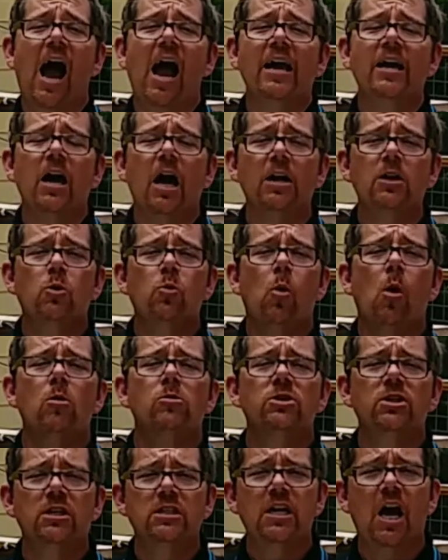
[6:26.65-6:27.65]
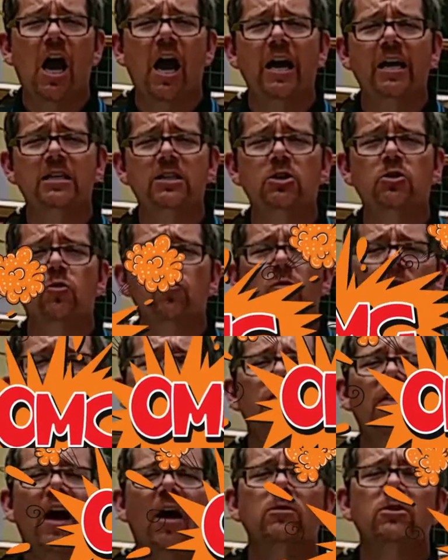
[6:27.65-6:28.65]
I got quotes as high as $3,000
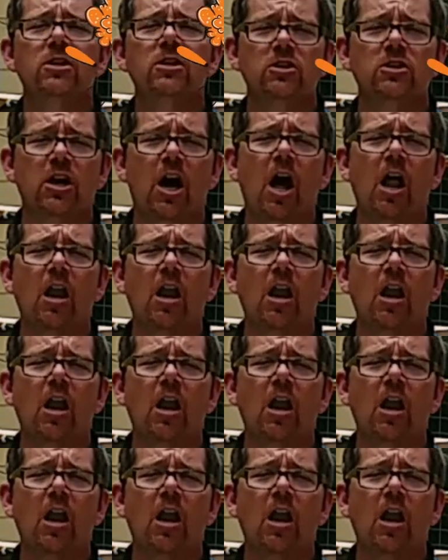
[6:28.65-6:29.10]
to do